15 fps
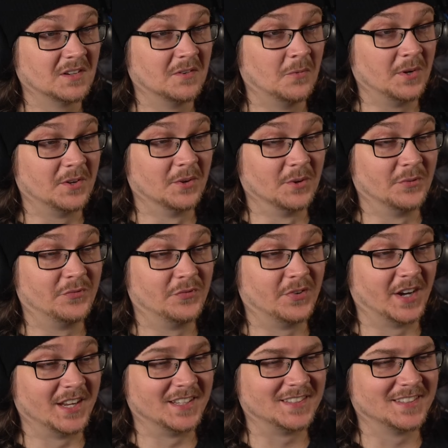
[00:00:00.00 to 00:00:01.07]
We gonna
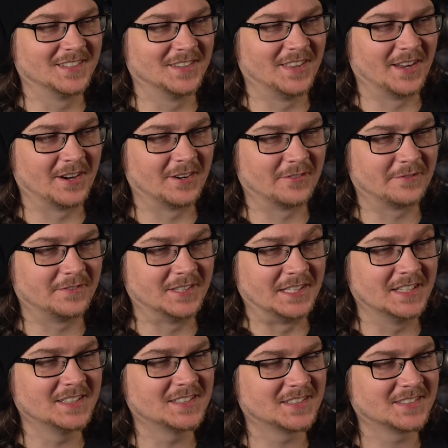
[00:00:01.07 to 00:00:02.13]
fight their
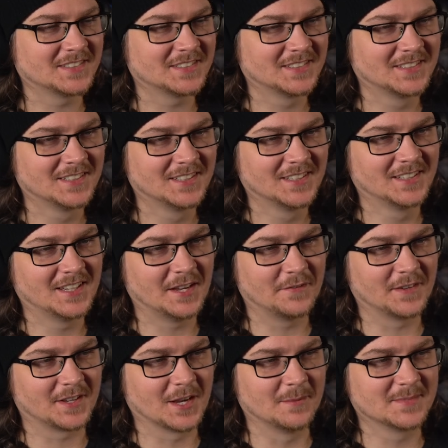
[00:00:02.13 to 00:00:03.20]
fleet? If
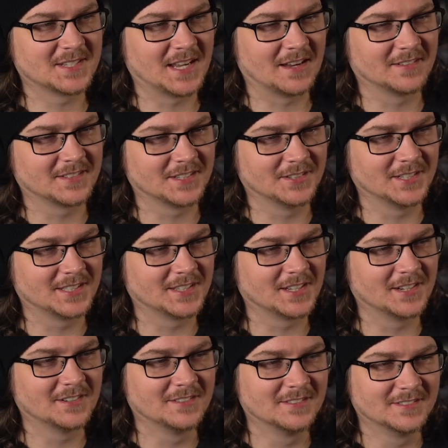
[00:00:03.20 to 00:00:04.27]
it comes down to it,
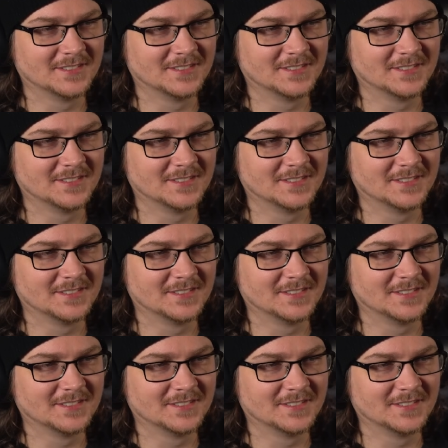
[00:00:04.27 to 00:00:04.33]
though?